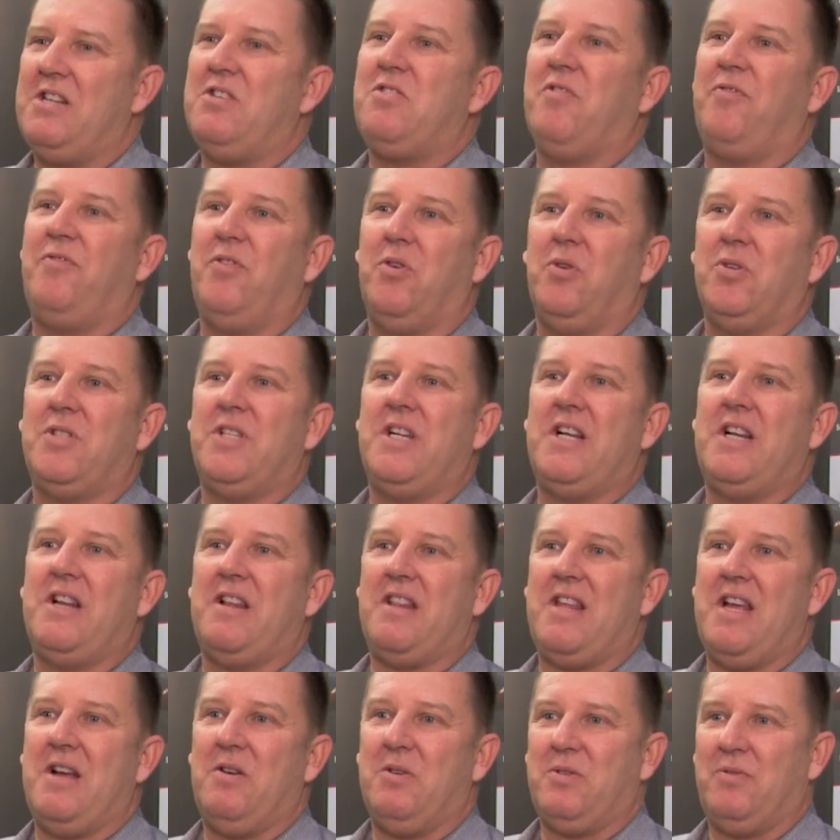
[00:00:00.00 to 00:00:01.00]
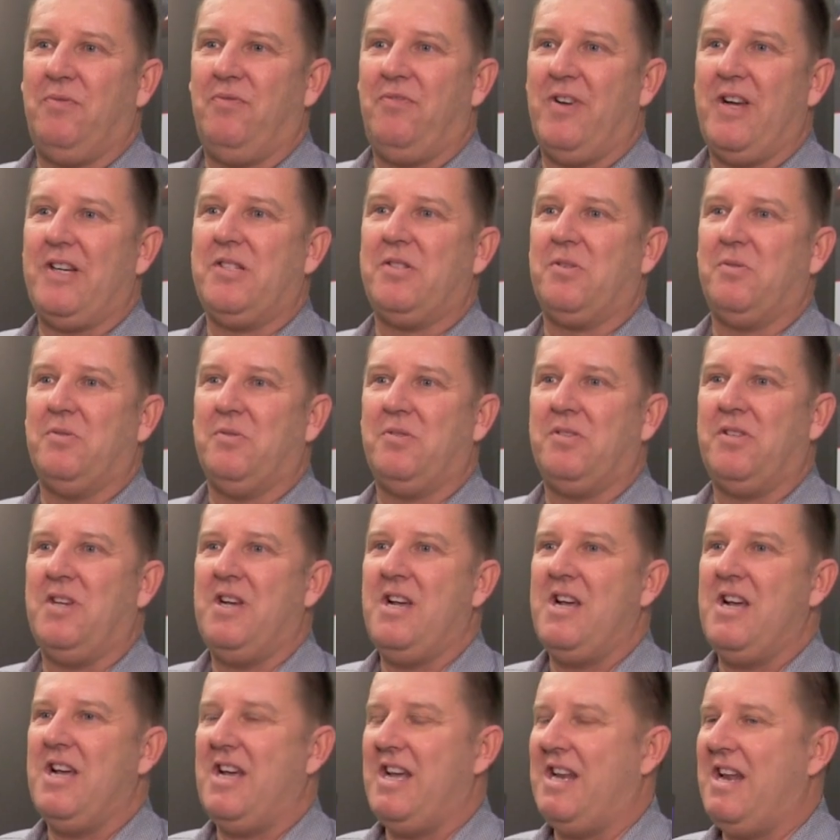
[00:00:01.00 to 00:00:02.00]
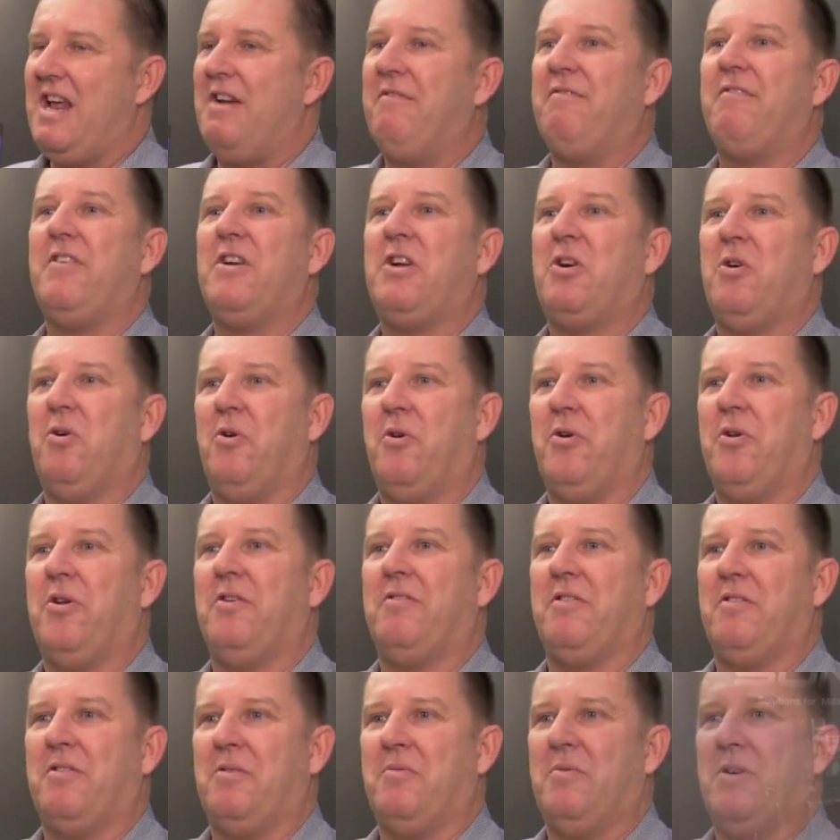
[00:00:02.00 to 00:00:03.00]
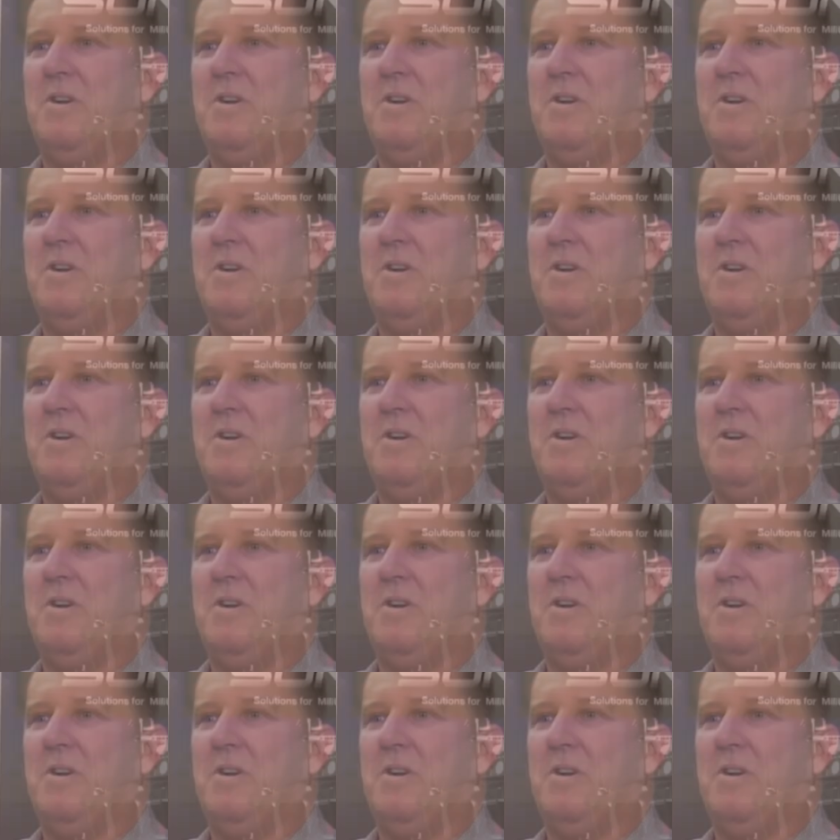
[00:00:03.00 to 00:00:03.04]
into 14,000 vessels in every corner of the